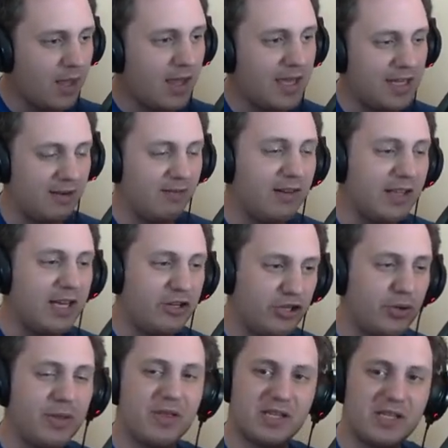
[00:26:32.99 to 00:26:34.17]
and I really
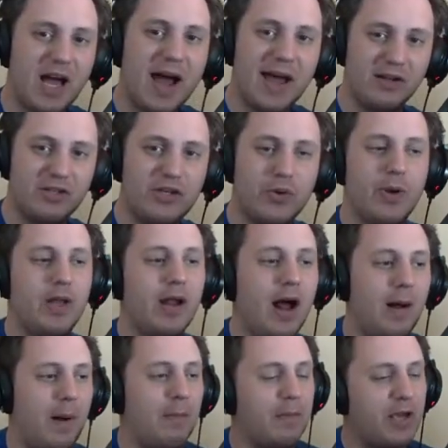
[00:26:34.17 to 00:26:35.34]
enjoyed the style to it.
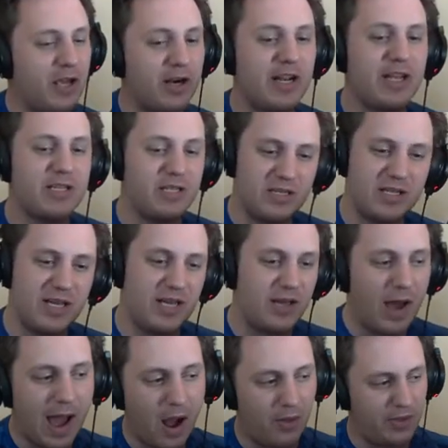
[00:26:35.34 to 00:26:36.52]
Um, I'm curious to see
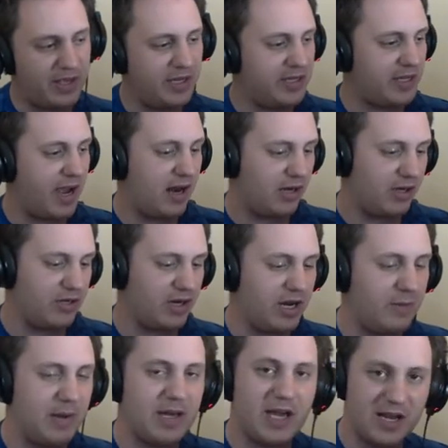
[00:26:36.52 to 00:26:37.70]
how the, geese characters are going to
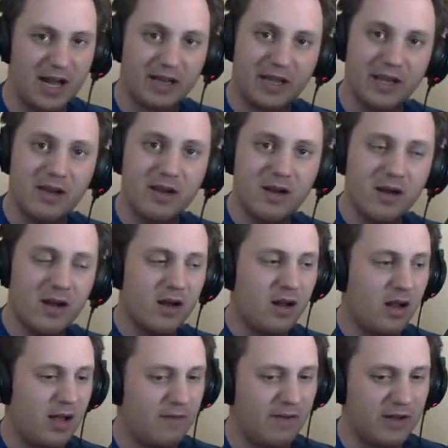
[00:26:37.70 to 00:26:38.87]
be connected
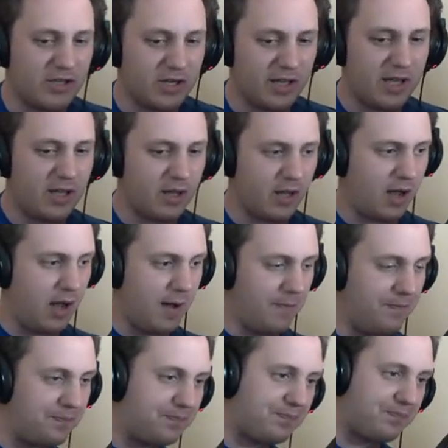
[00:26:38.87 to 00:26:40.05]
eventually.
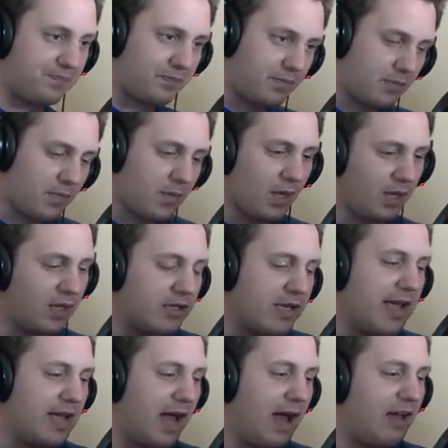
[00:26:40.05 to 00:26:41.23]
Um, because
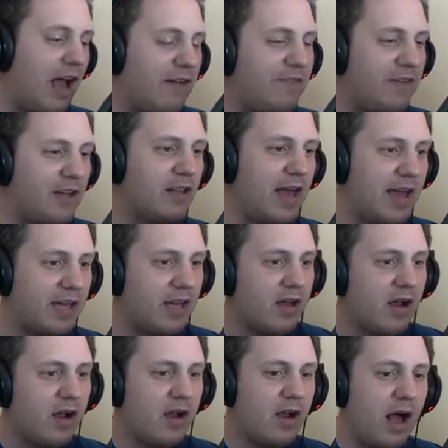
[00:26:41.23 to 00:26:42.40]
like I, I feel like
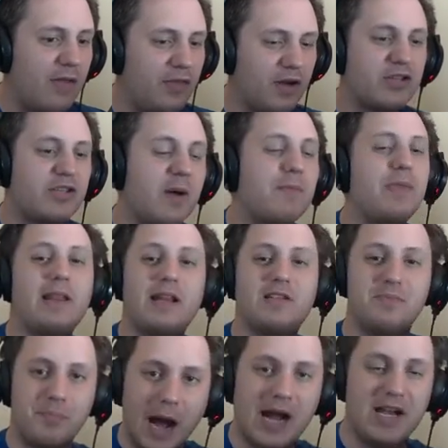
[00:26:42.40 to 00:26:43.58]
there's something that's
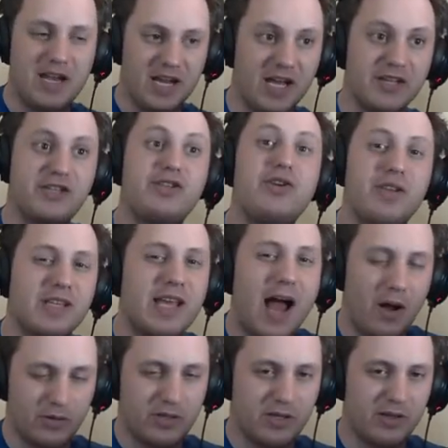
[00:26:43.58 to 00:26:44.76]
binding us to this
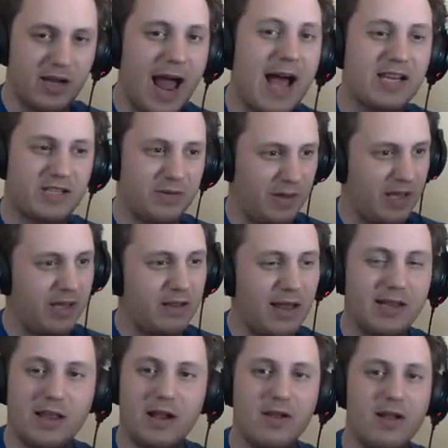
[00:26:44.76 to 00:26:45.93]
house. There has to be.
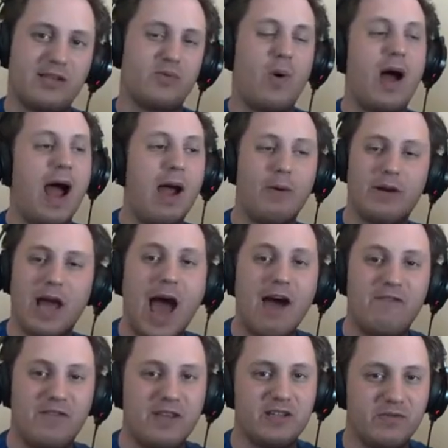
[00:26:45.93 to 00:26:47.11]
That's why I would
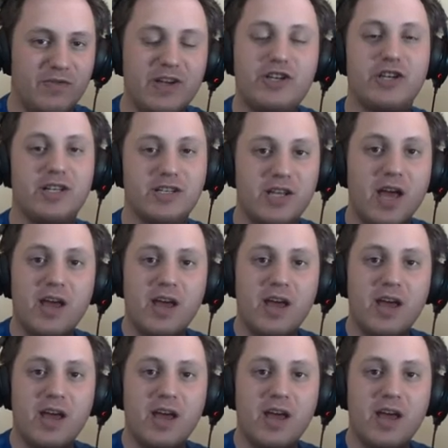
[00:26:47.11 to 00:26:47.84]
have these visions,